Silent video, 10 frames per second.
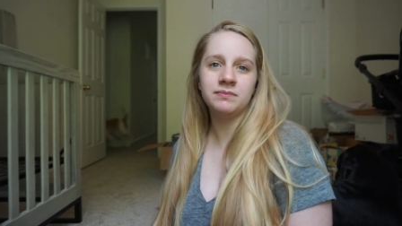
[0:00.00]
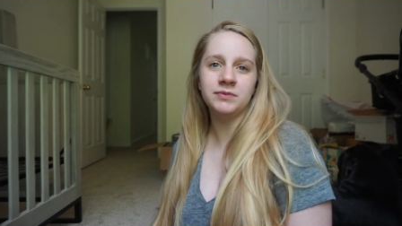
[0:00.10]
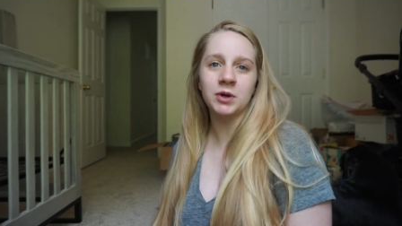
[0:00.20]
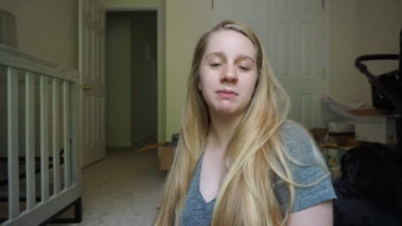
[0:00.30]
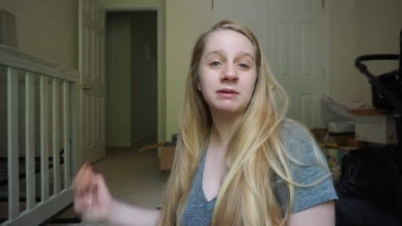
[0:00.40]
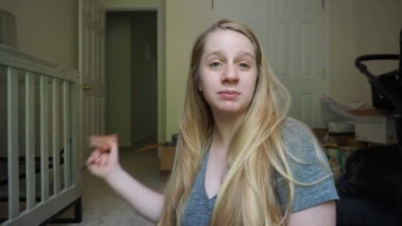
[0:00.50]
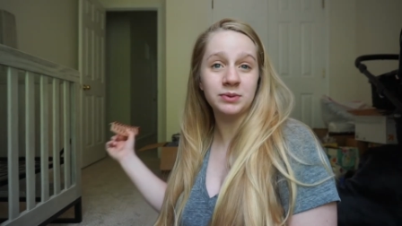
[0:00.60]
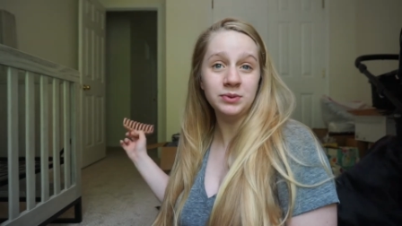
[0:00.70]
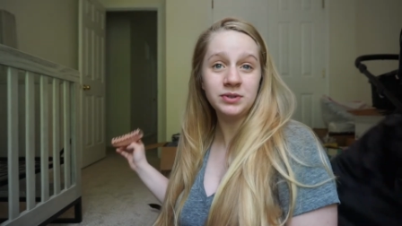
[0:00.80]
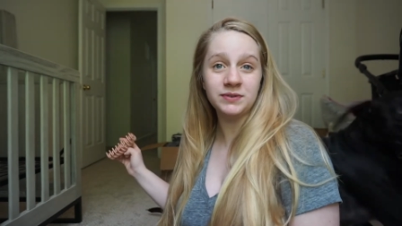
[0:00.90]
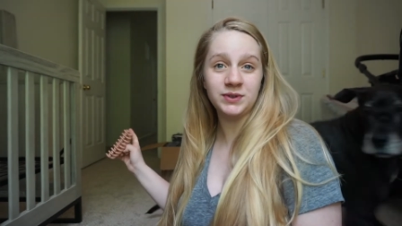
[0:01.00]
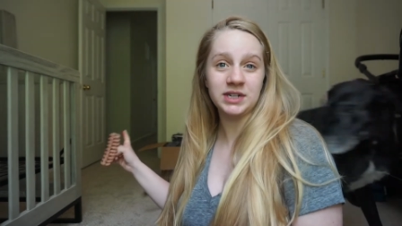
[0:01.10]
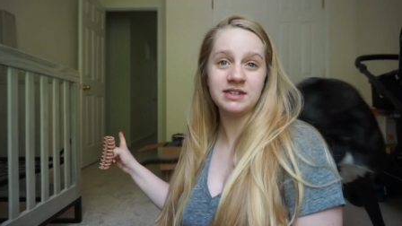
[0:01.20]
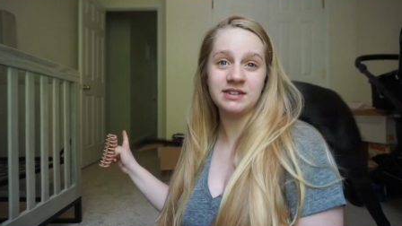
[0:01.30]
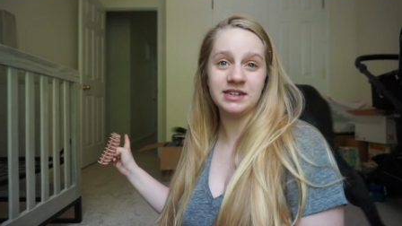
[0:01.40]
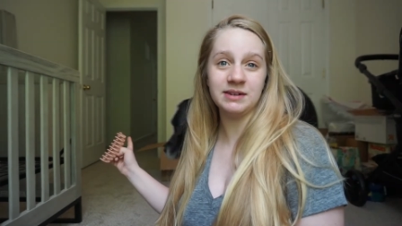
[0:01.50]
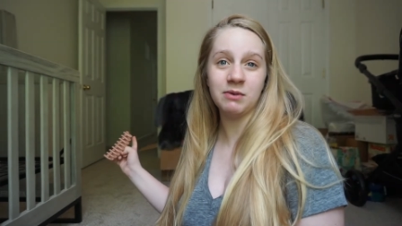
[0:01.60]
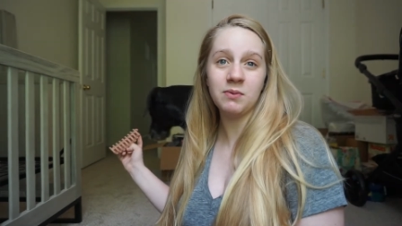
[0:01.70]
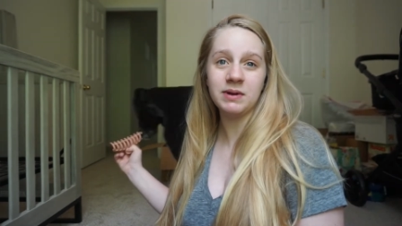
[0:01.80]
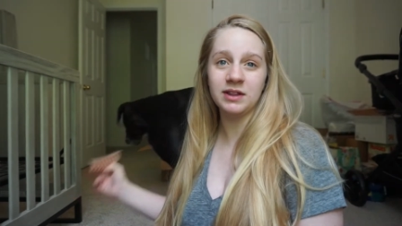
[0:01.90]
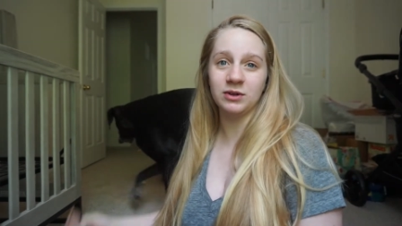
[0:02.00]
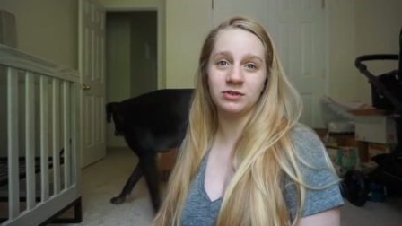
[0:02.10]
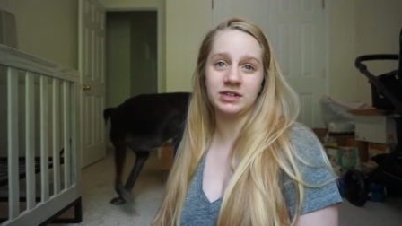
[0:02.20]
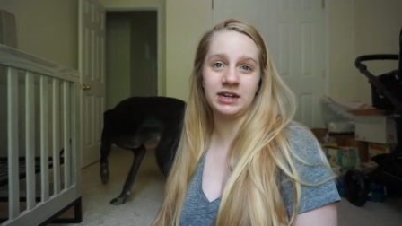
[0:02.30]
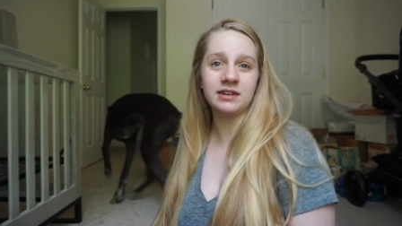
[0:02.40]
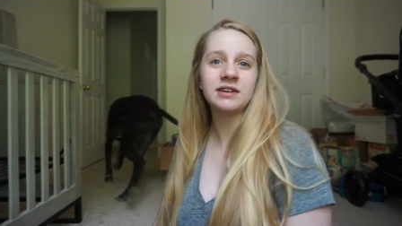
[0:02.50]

Don't mind Bruce if you guys see him. Oh, and there goes Tank.